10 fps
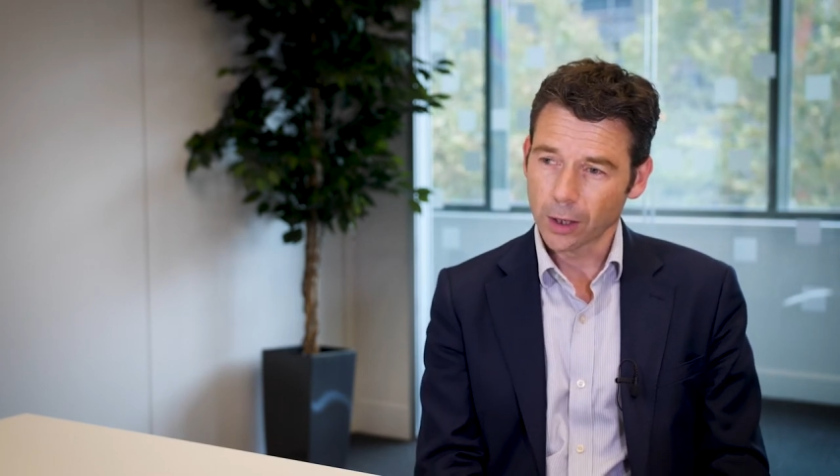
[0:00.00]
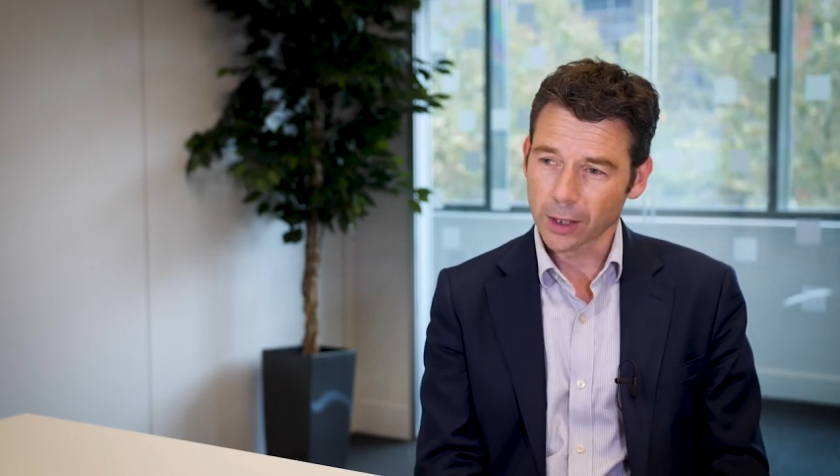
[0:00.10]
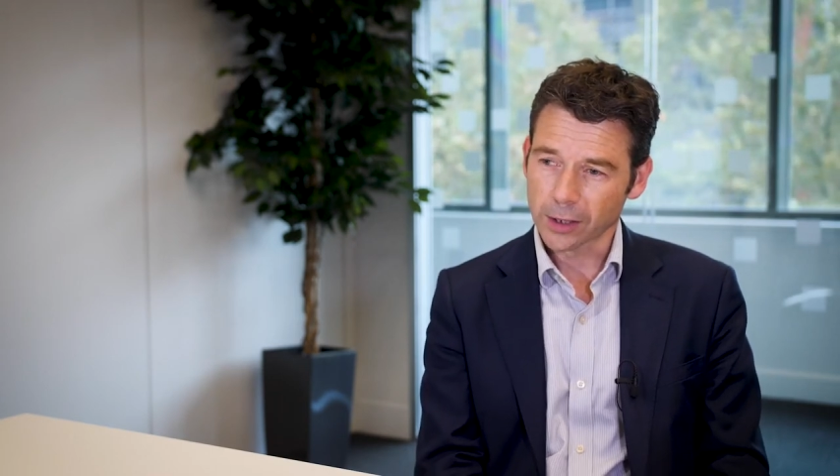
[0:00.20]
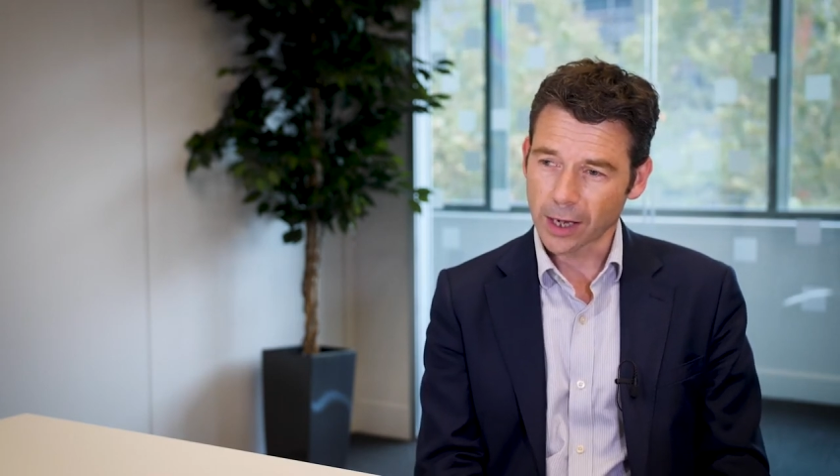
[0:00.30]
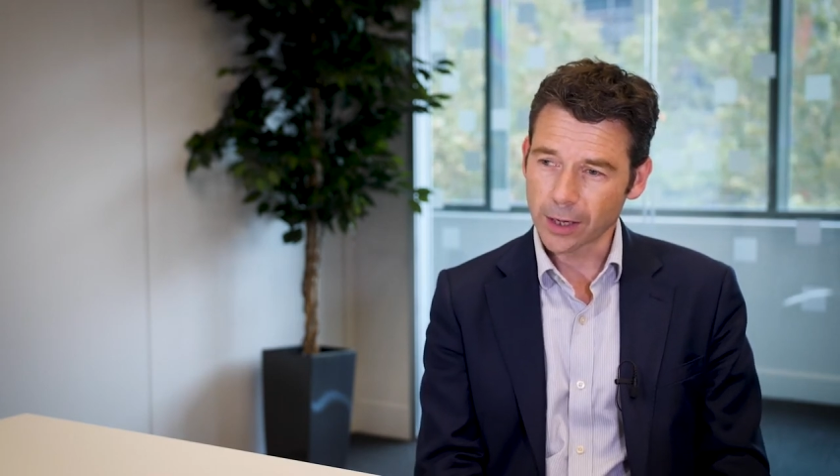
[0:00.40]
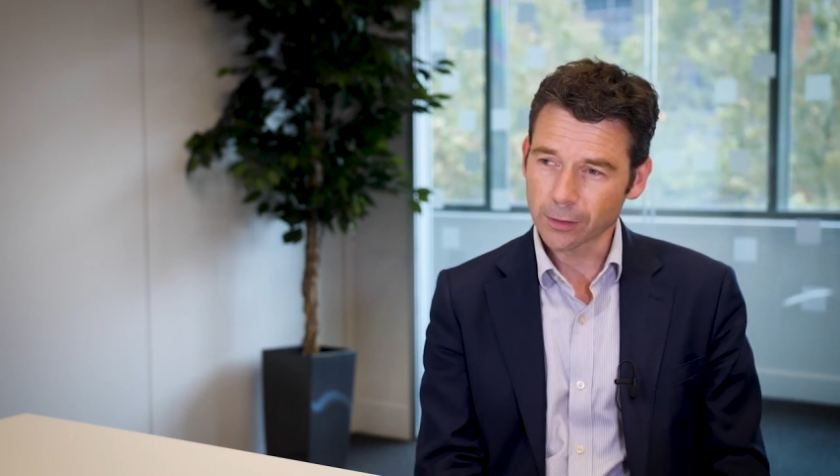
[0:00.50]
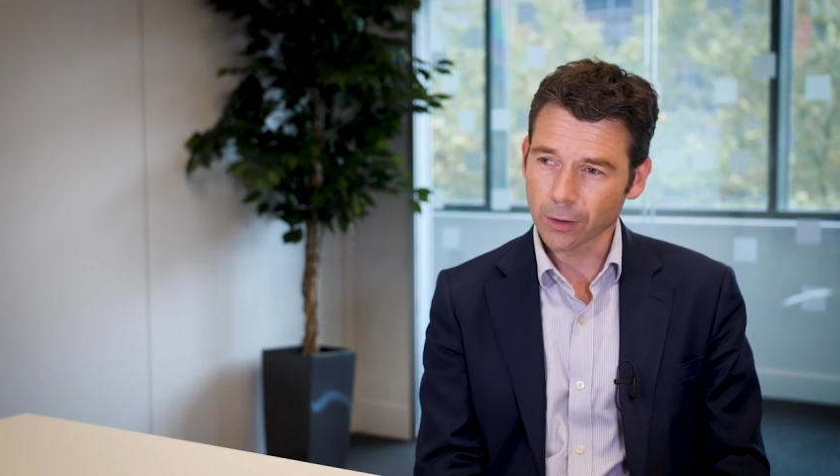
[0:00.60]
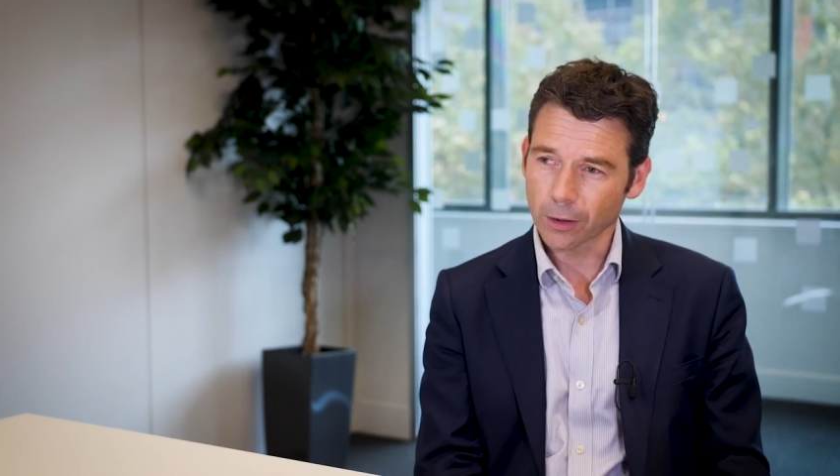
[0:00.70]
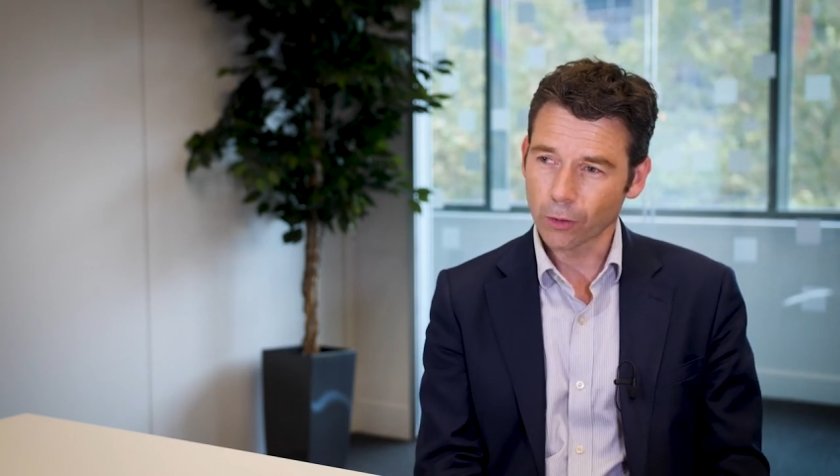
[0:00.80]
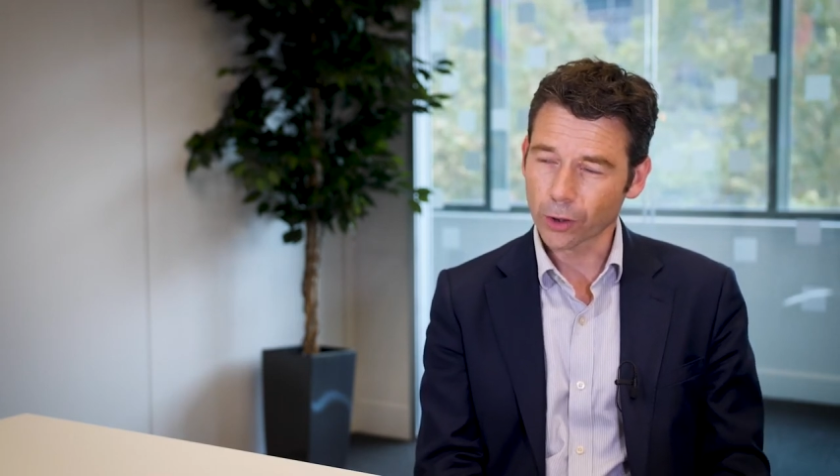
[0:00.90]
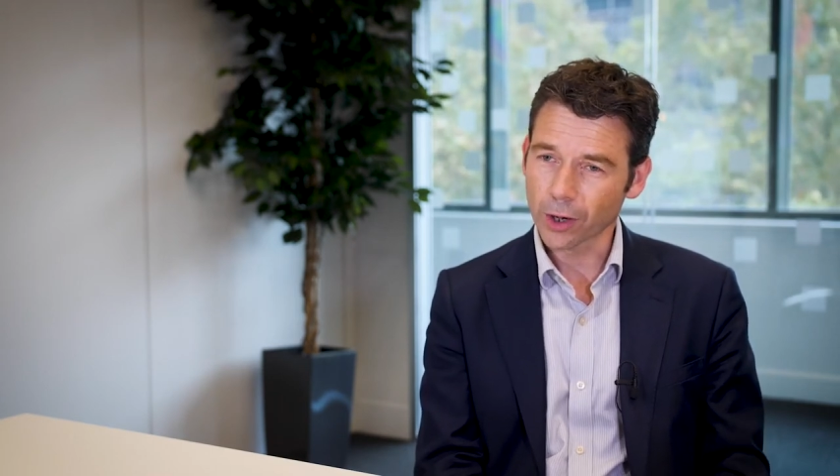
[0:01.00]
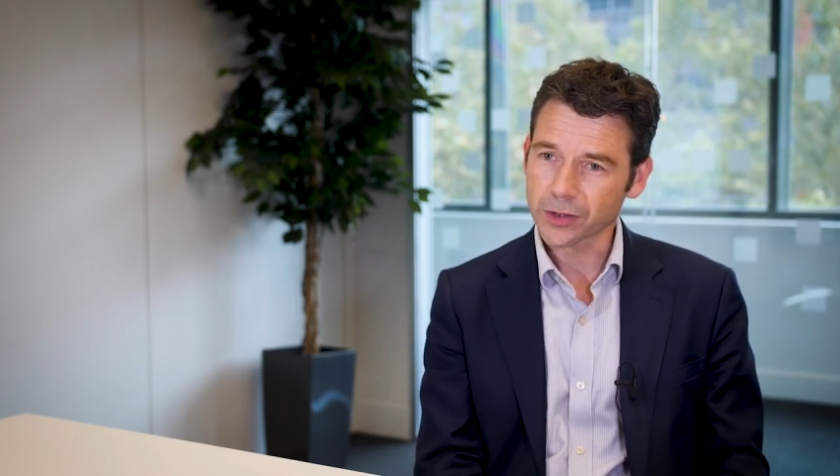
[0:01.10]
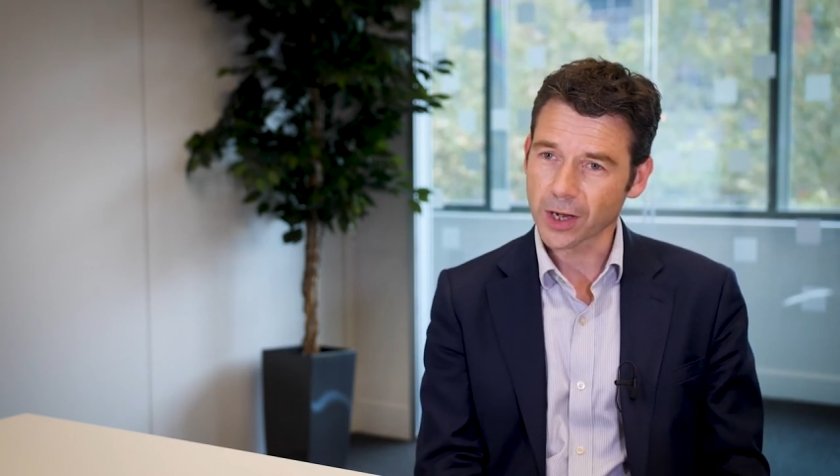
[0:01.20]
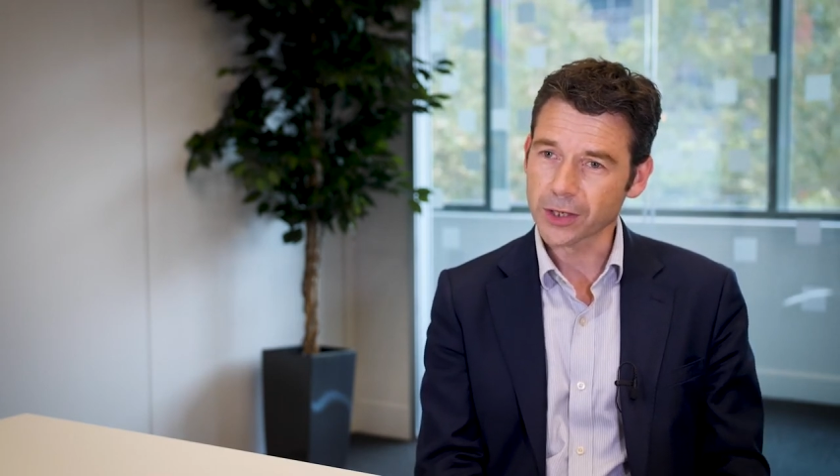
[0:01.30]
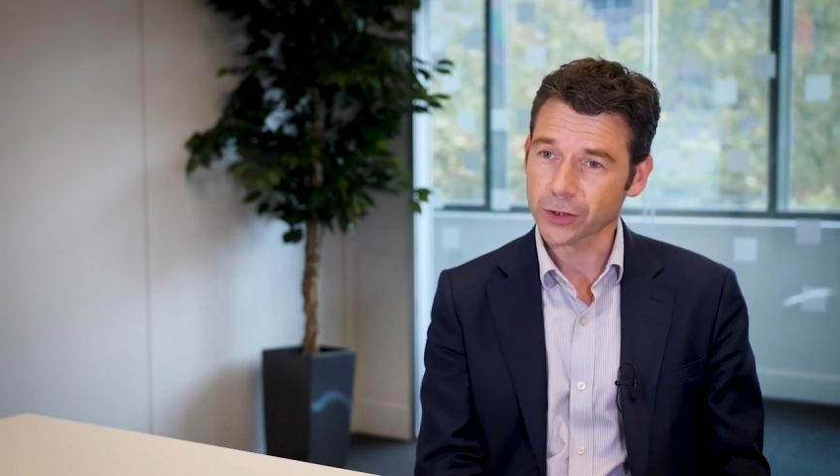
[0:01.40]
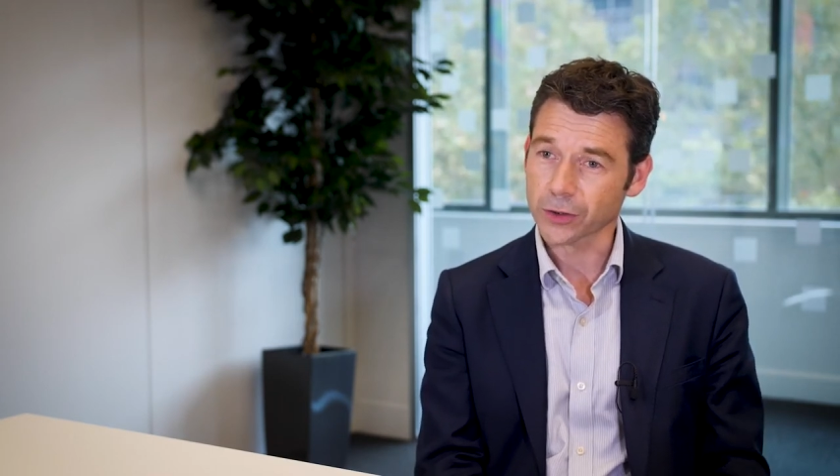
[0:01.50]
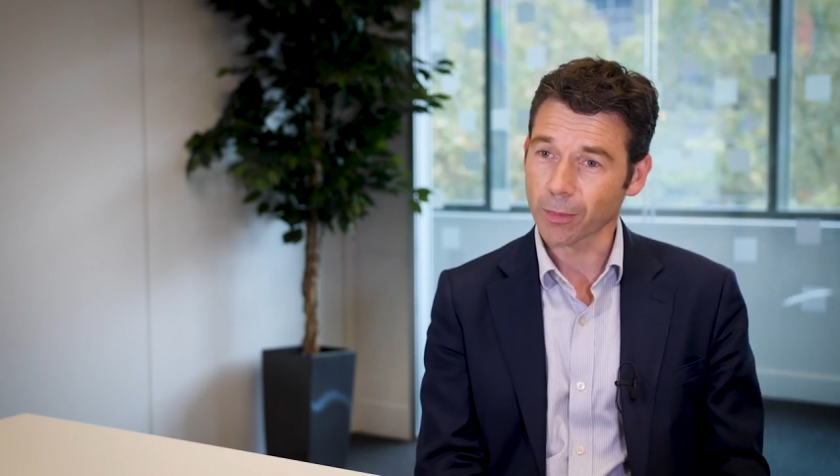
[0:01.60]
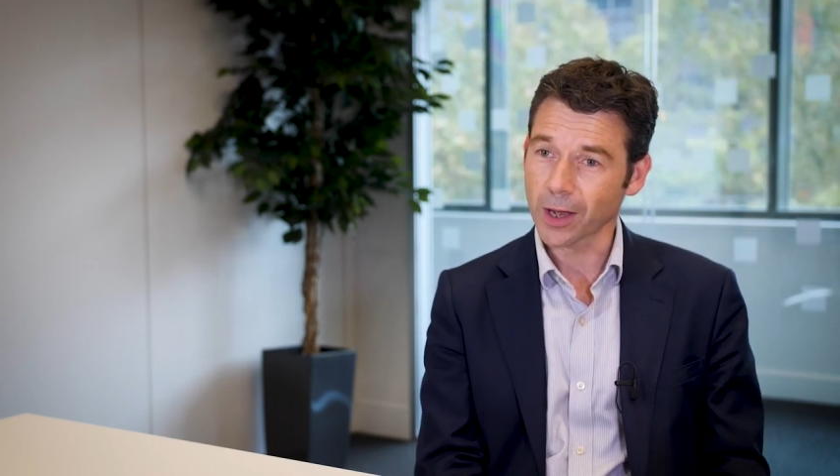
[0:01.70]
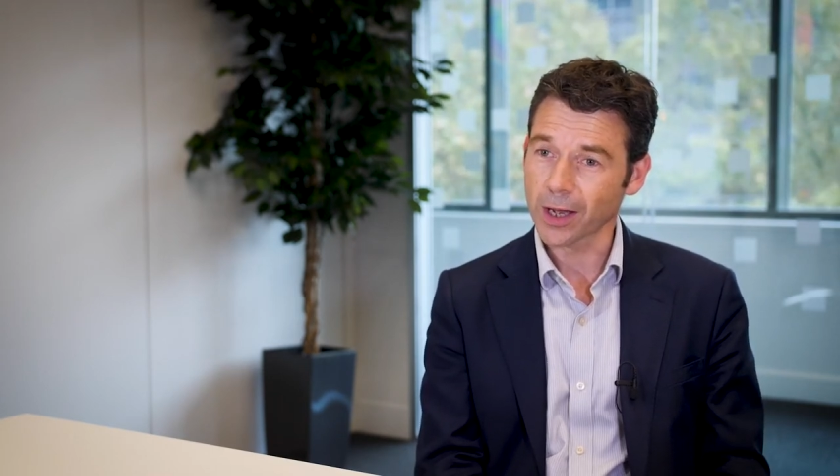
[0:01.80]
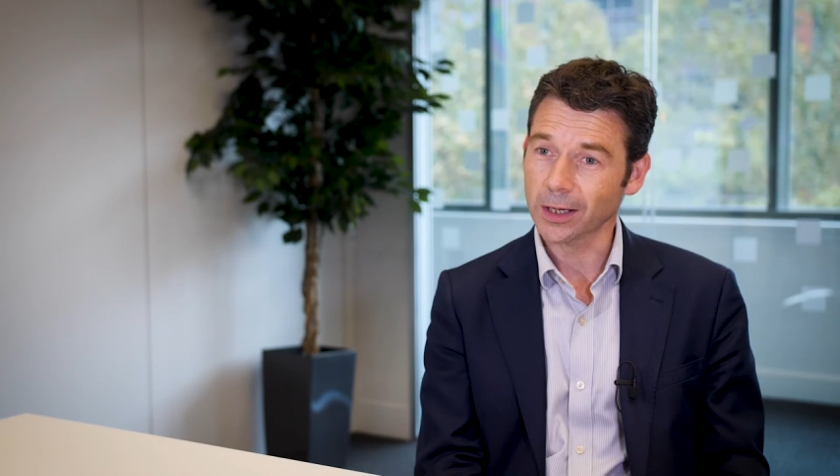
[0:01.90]
again, organisations
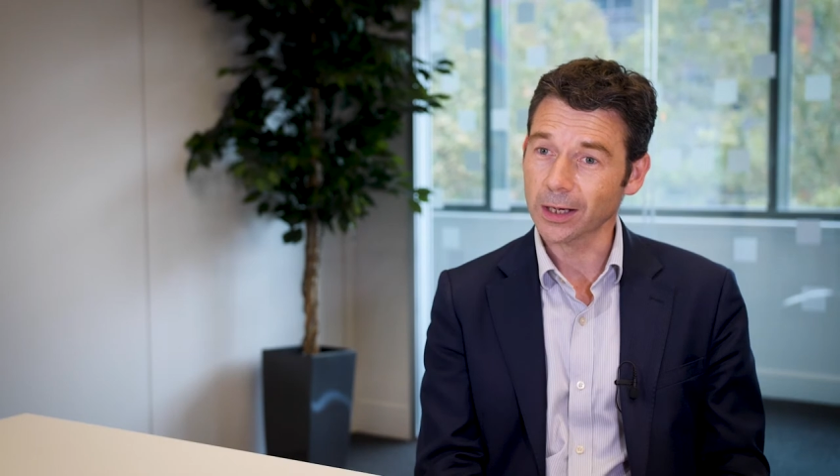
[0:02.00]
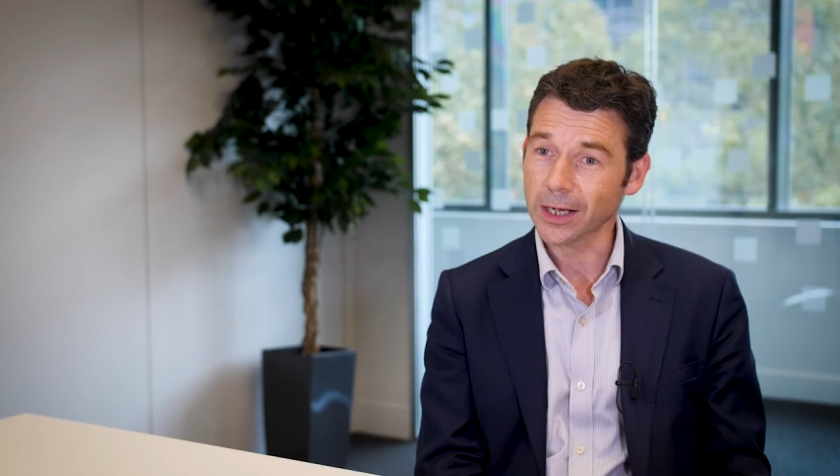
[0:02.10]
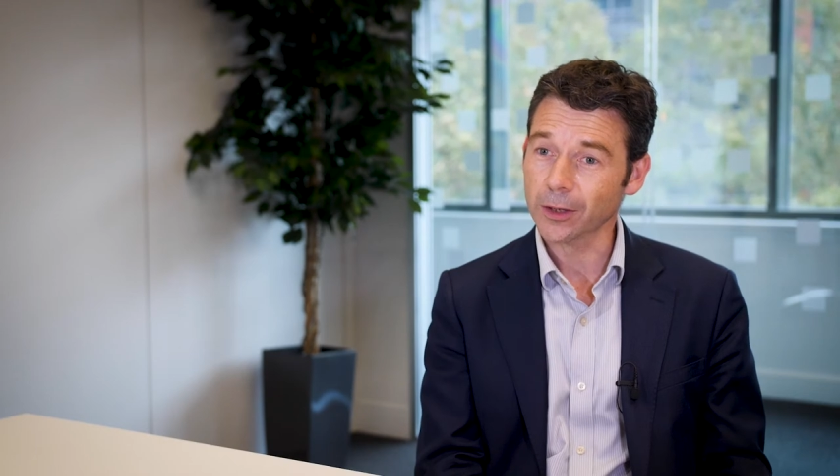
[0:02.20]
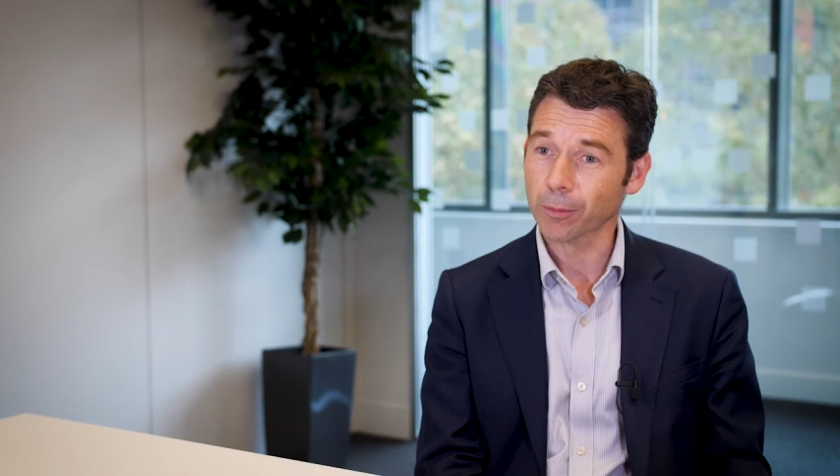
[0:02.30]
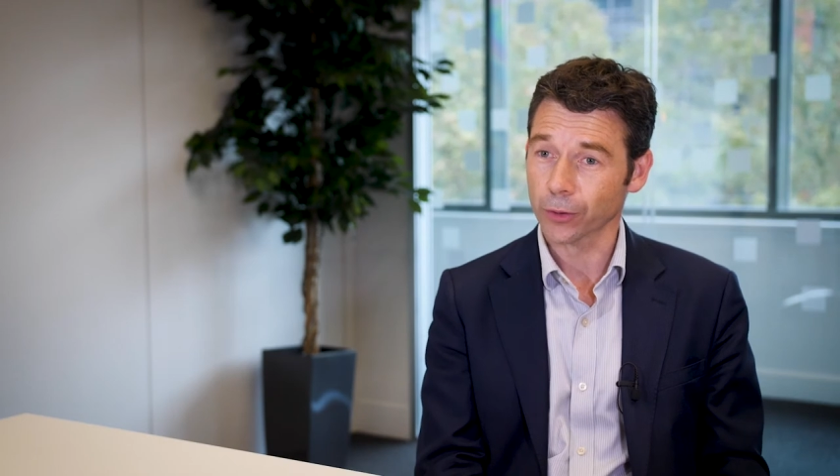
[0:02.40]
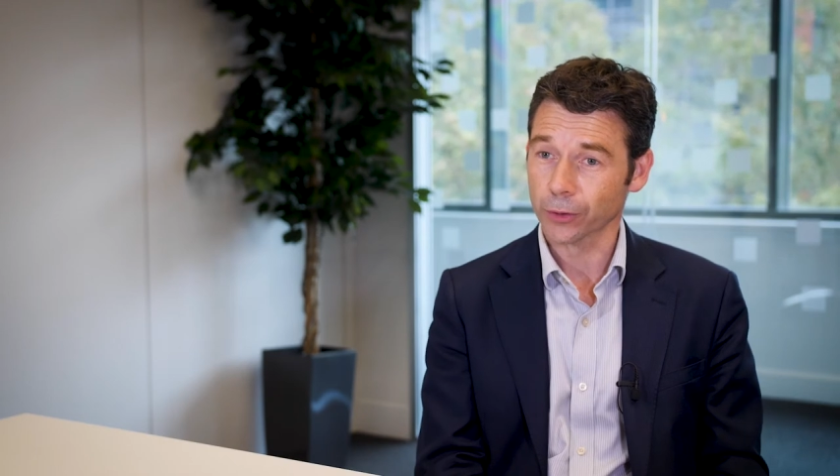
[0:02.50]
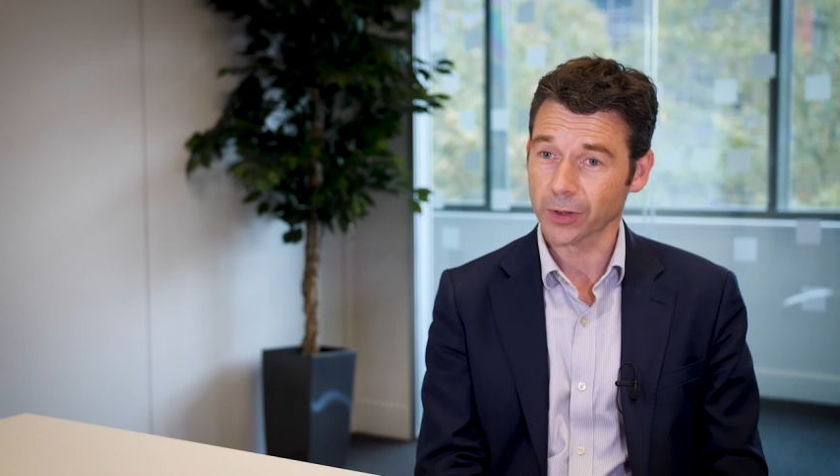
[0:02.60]
may lean upon your